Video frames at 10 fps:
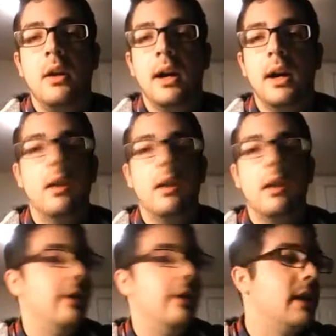
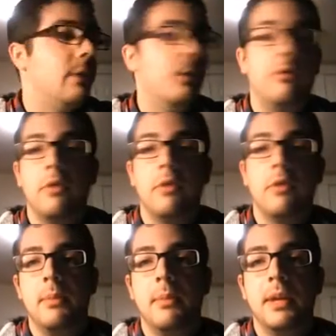or any number of 4
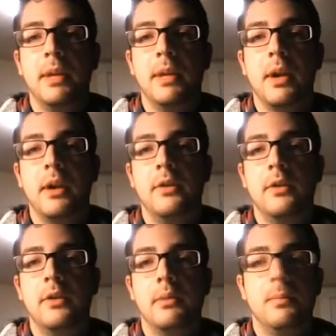mana
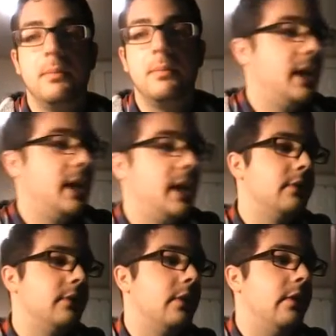Planeswalkers you can
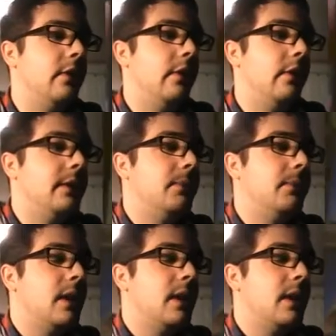cast a turn early.